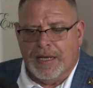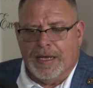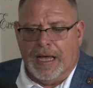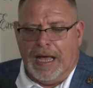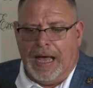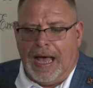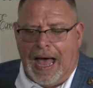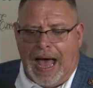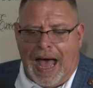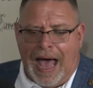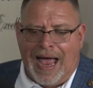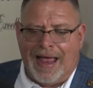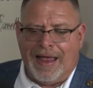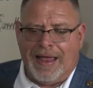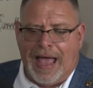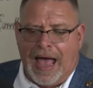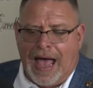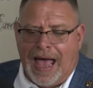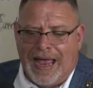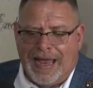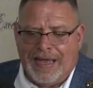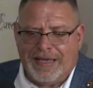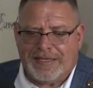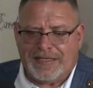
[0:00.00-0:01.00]
I,
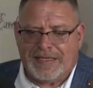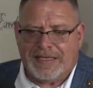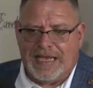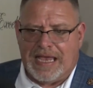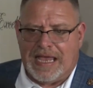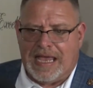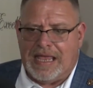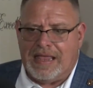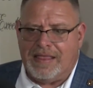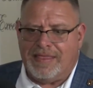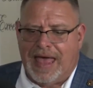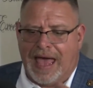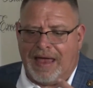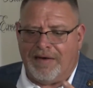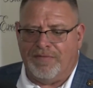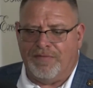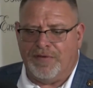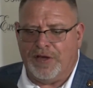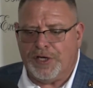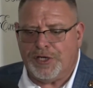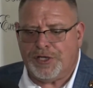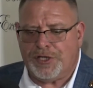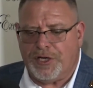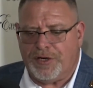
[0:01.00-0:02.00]
I see that
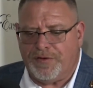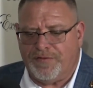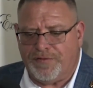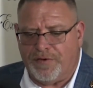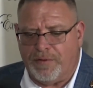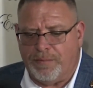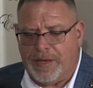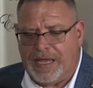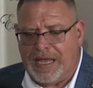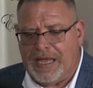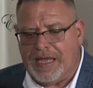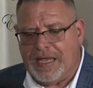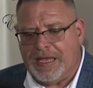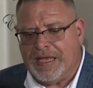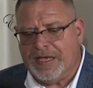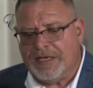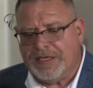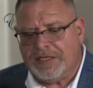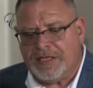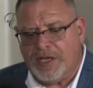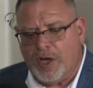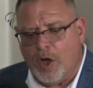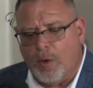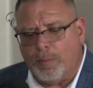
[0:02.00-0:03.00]
vision for me
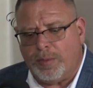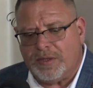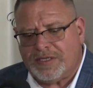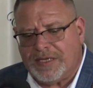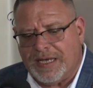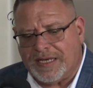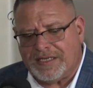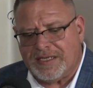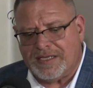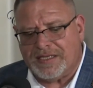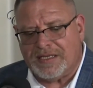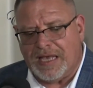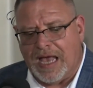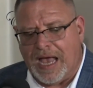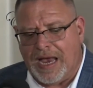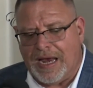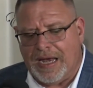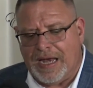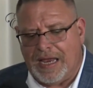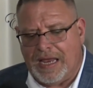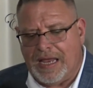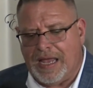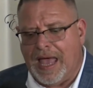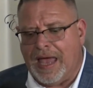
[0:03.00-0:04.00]
is the Opus X
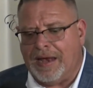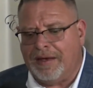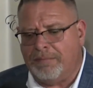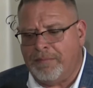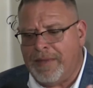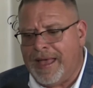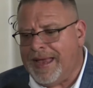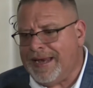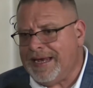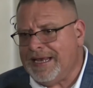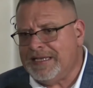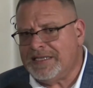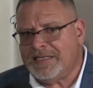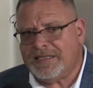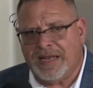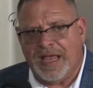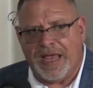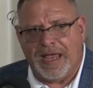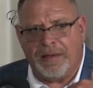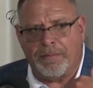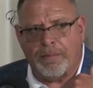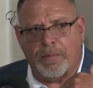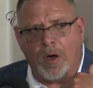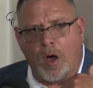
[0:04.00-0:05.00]
Society and Manny's
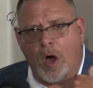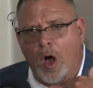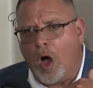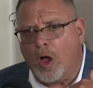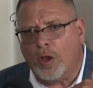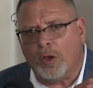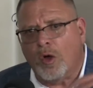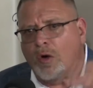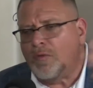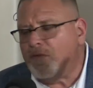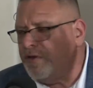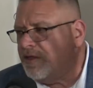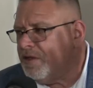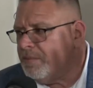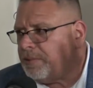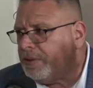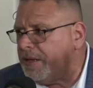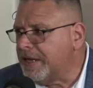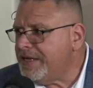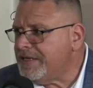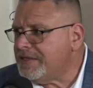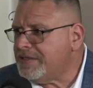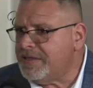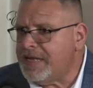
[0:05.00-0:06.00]
name all over the
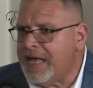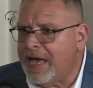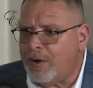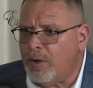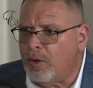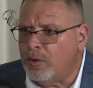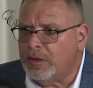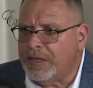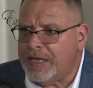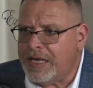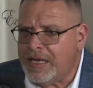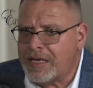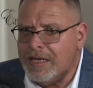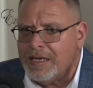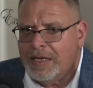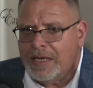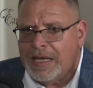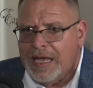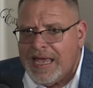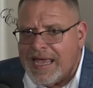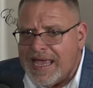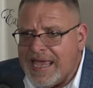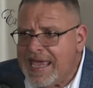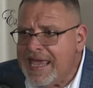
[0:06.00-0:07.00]
place, not only
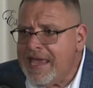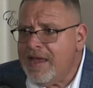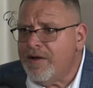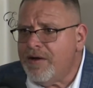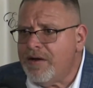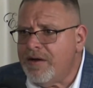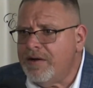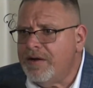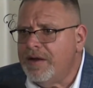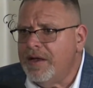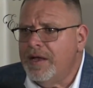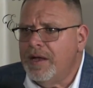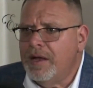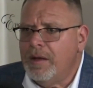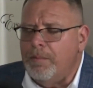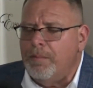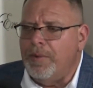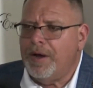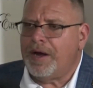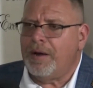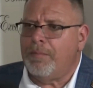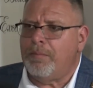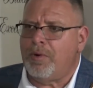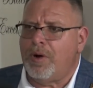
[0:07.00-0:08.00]
here
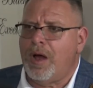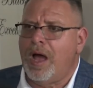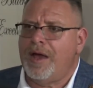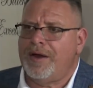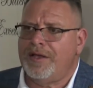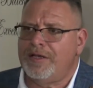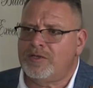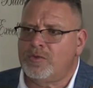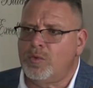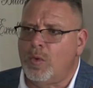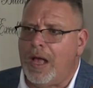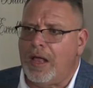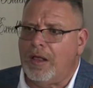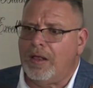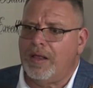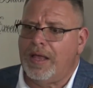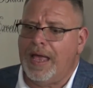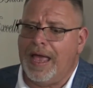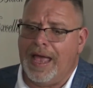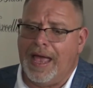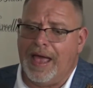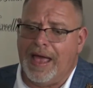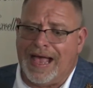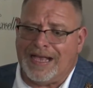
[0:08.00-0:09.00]
but abroad as well.
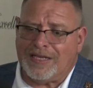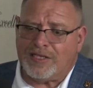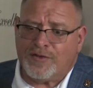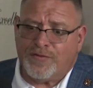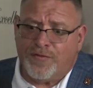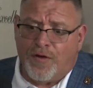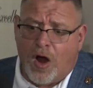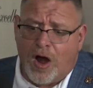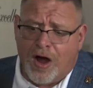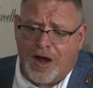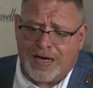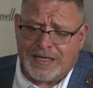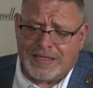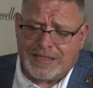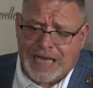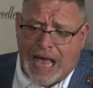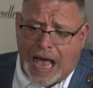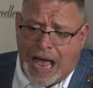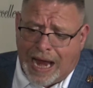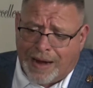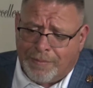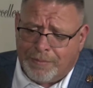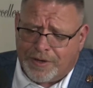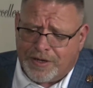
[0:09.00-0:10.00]
As far as
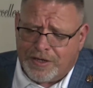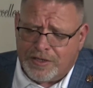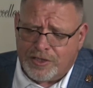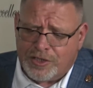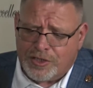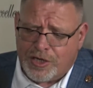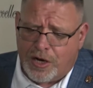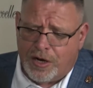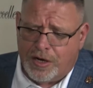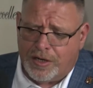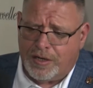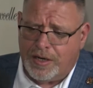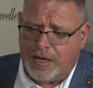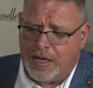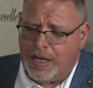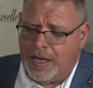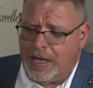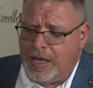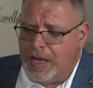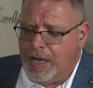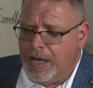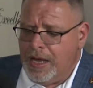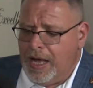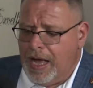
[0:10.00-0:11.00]
I'm concerned,
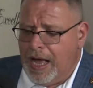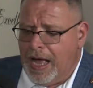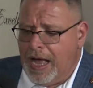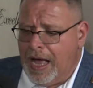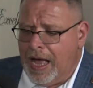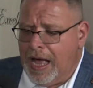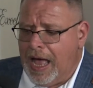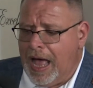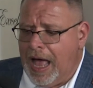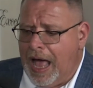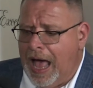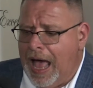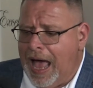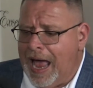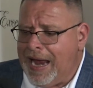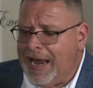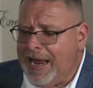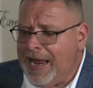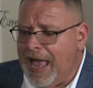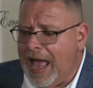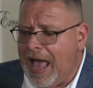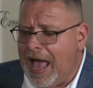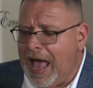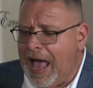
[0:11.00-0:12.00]
uh,
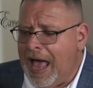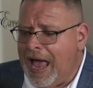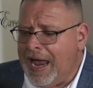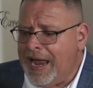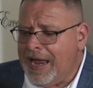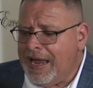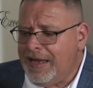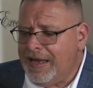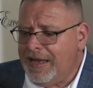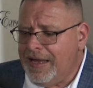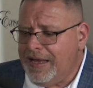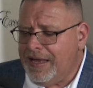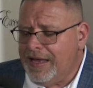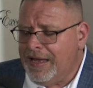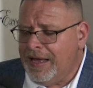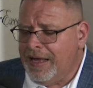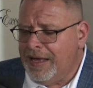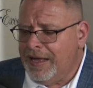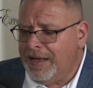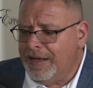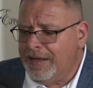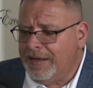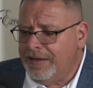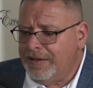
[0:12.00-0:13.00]
I I
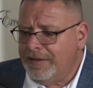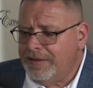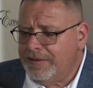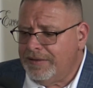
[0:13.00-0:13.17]
uh,